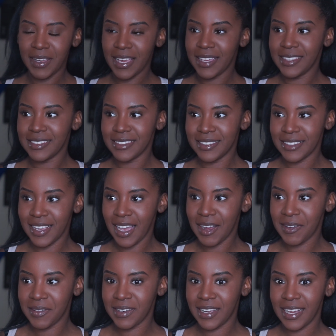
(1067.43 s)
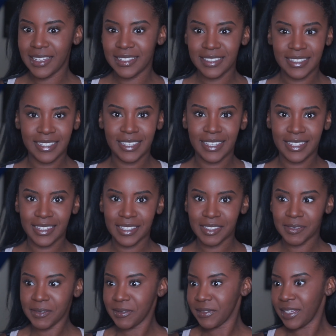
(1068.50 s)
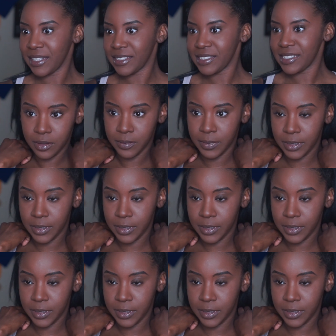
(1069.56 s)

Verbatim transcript: is not what I see in this reflection.